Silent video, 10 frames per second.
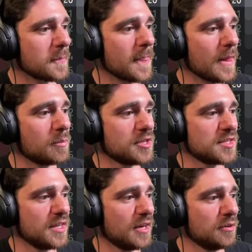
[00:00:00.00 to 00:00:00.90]
But you see
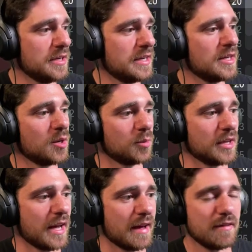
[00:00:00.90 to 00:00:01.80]
now, we
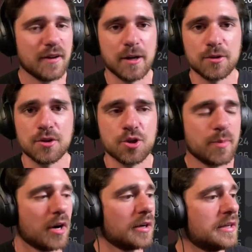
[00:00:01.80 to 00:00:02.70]
have our search
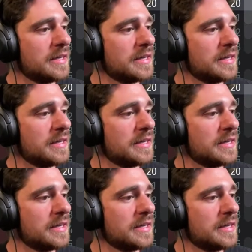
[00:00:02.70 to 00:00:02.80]
bar.